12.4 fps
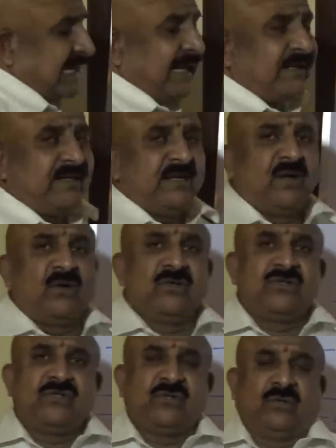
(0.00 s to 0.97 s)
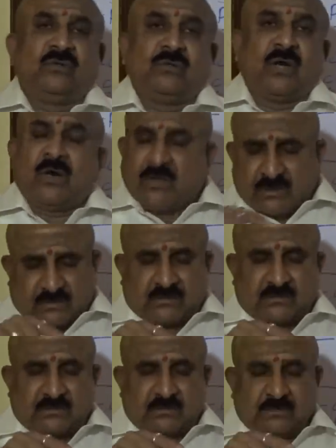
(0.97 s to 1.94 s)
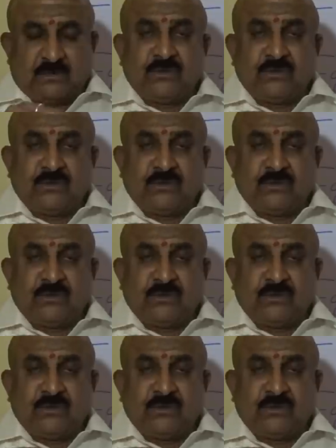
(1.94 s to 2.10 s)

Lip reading: Saturn also, or